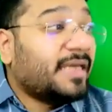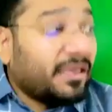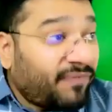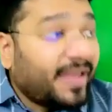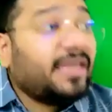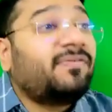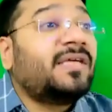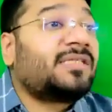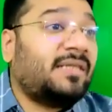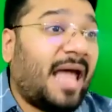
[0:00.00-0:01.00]
If I give
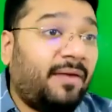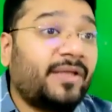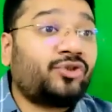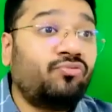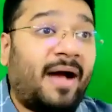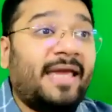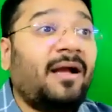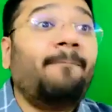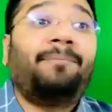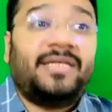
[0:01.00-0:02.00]
this language to my
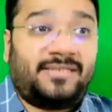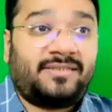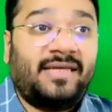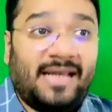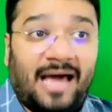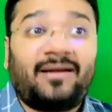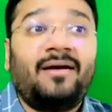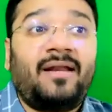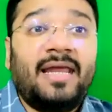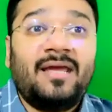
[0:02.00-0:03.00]
companies in our
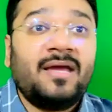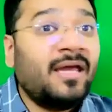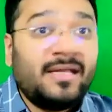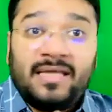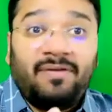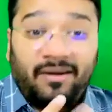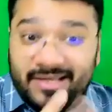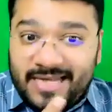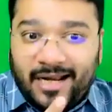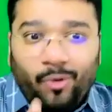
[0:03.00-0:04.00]
country, they will
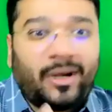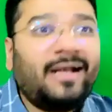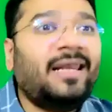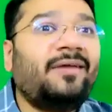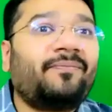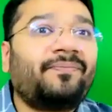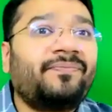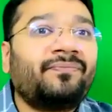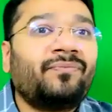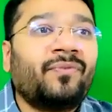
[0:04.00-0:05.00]
reject outrightly.
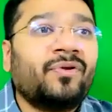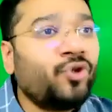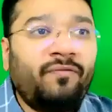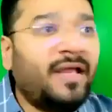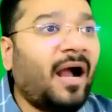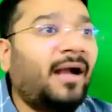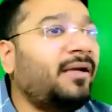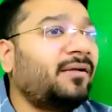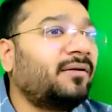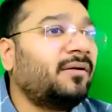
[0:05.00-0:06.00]
So we can't